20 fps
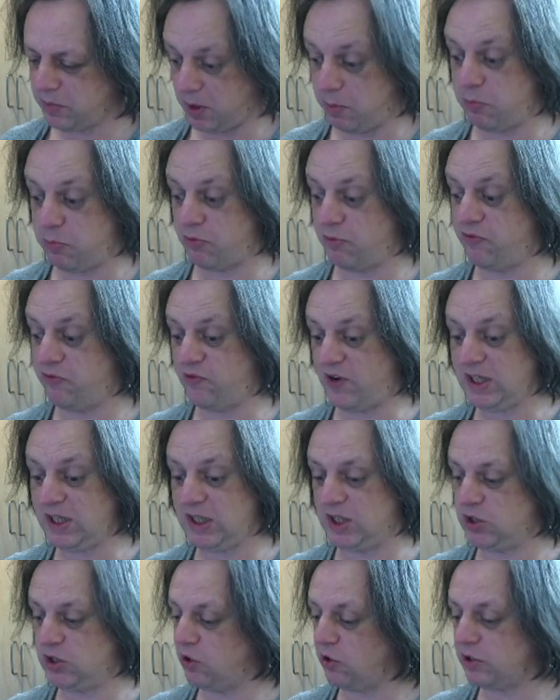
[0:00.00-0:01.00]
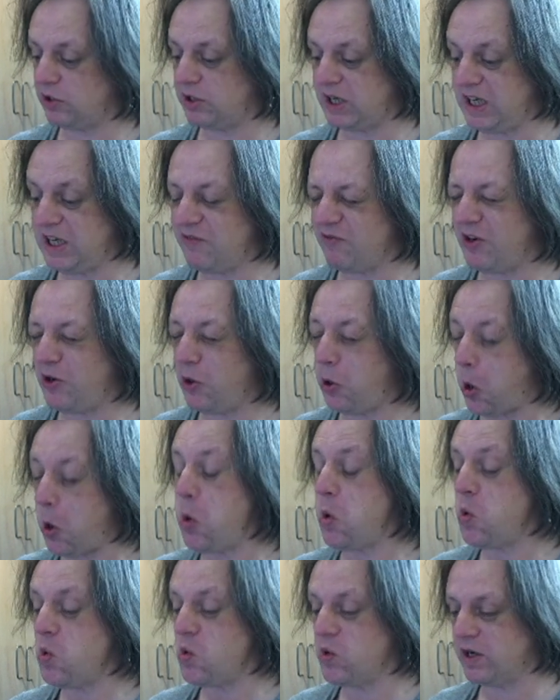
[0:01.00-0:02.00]
professes not to even
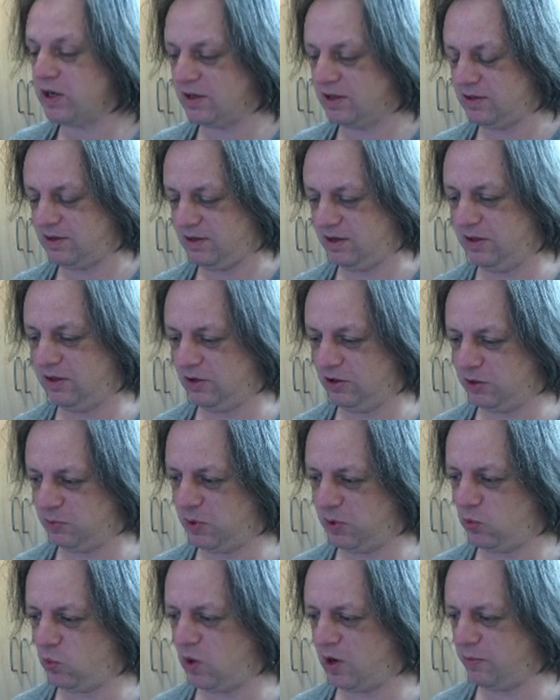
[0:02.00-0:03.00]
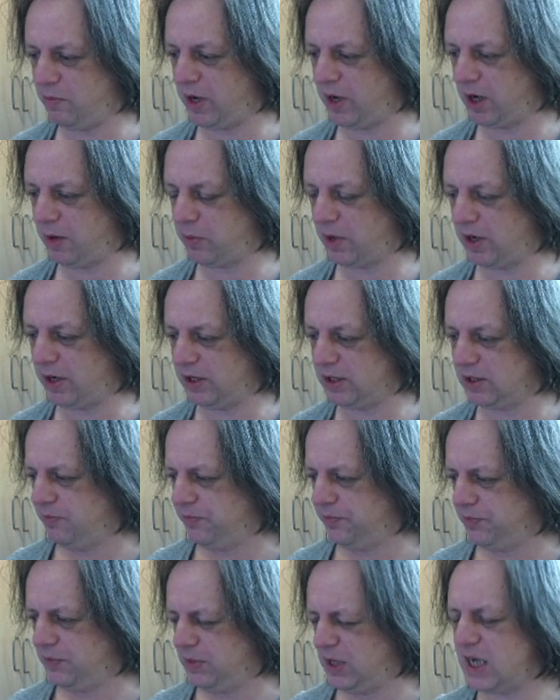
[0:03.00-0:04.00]
own an Ultimate 1 MB.
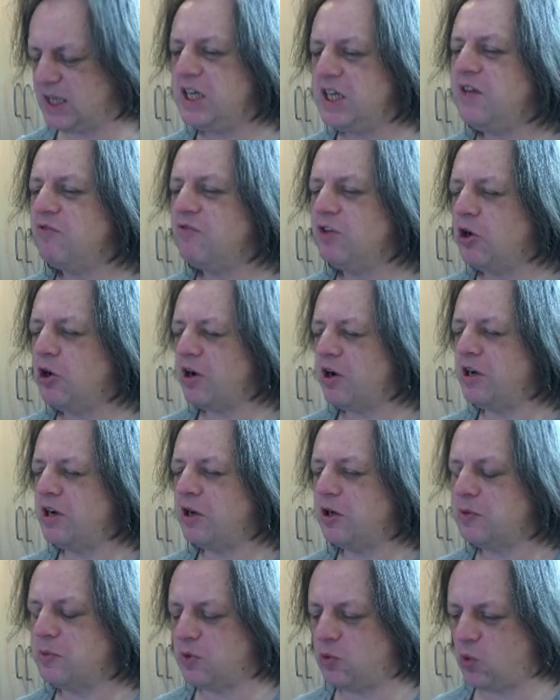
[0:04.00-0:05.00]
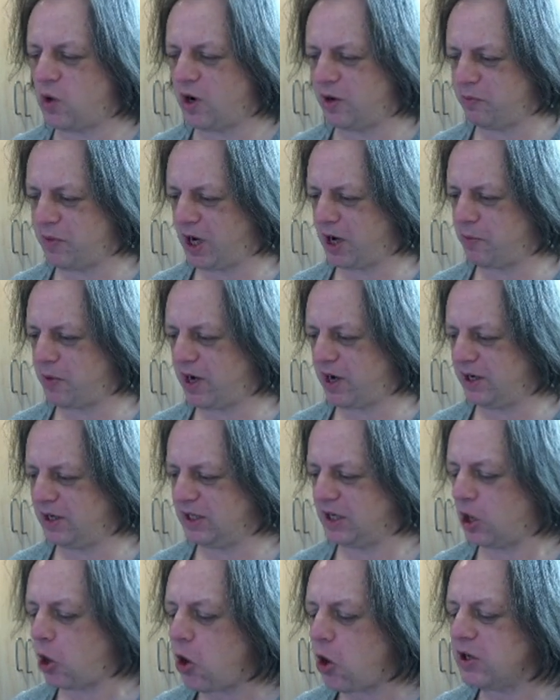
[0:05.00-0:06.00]
He hasn't even got an Ultimate 1 MB
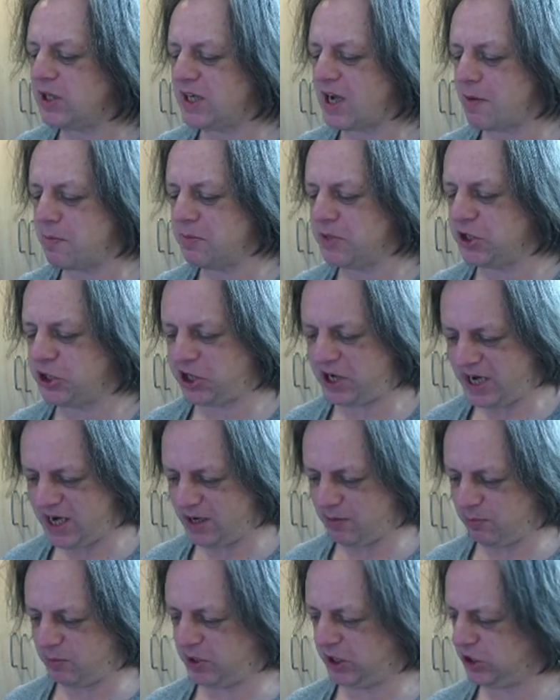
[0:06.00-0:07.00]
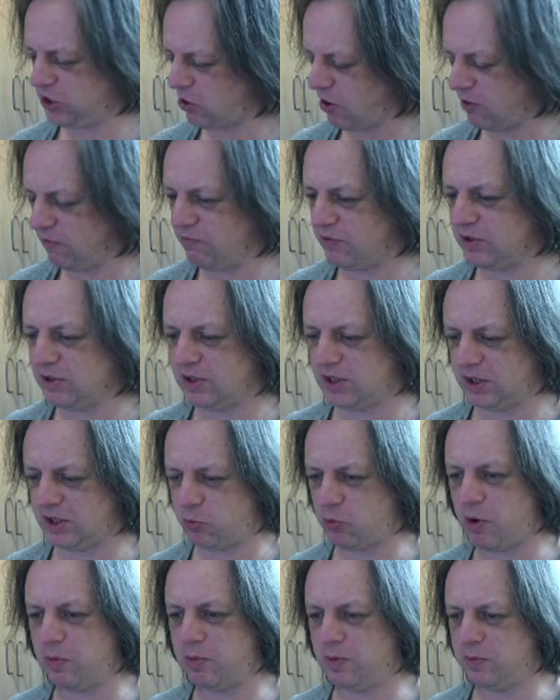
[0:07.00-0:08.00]
in the goddamn machine, but he's confident that
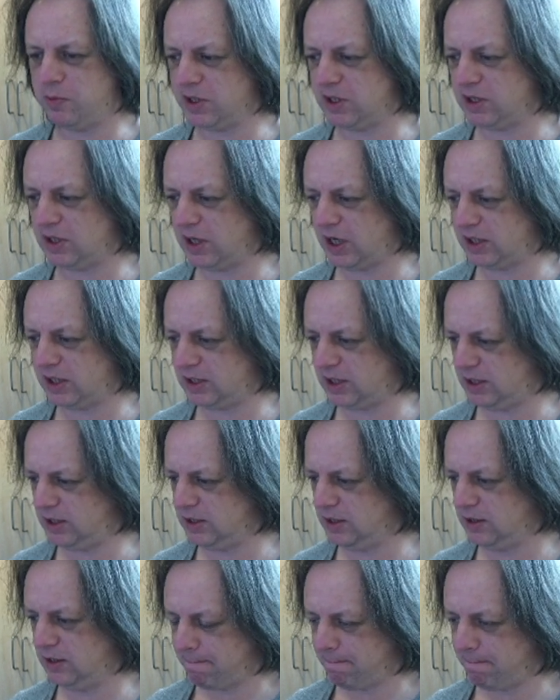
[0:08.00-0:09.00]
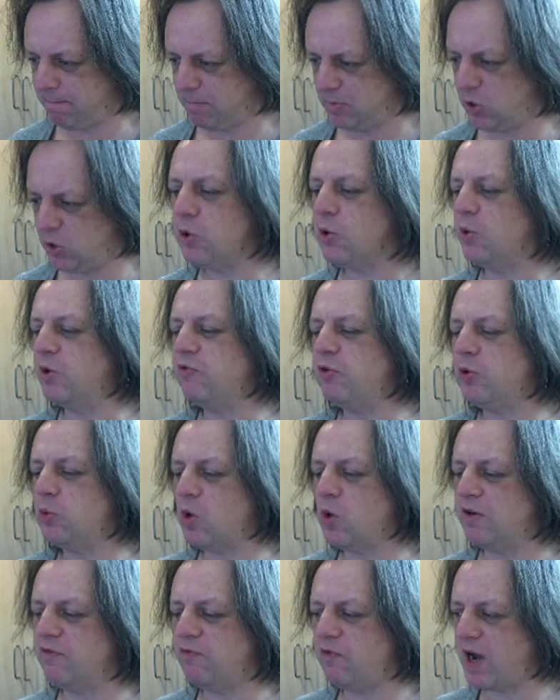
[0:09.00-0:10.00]
the problem doesn't exist. No, if you
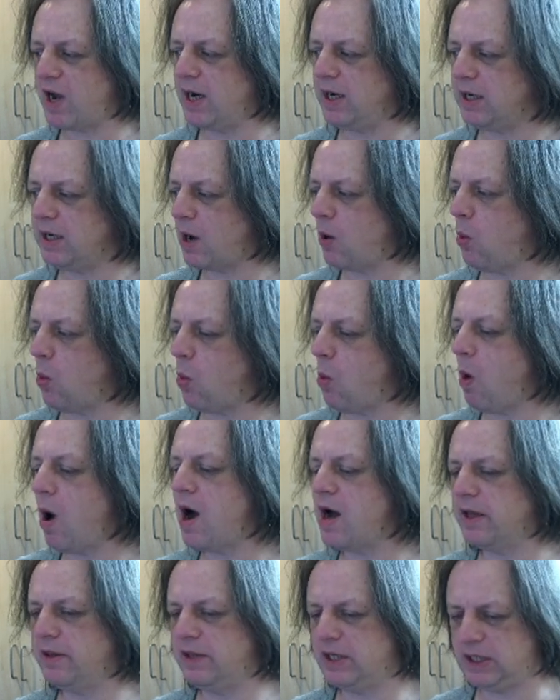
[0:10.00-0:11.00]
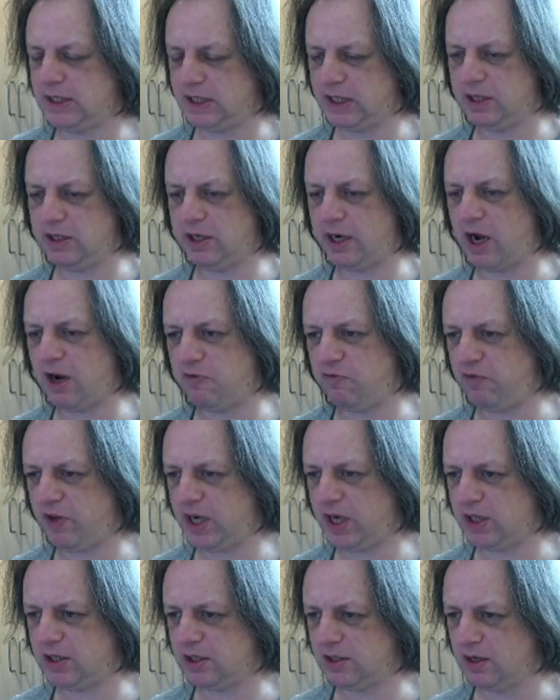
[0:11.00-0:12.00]
want to find out why this didn't get
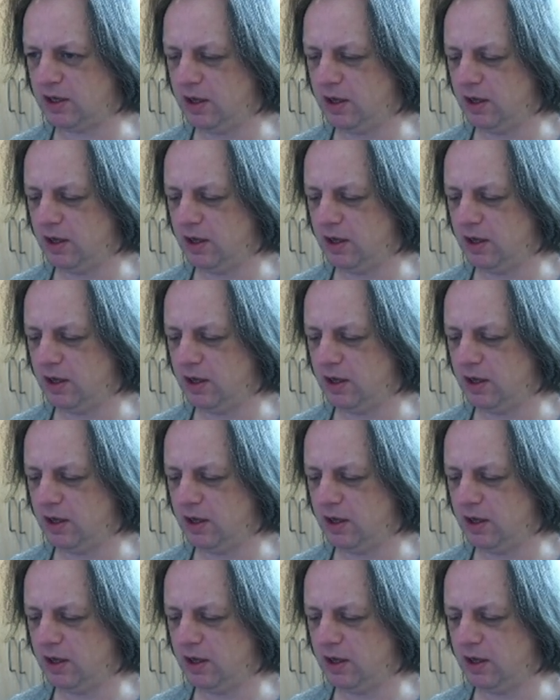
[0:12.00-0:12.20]
fixed,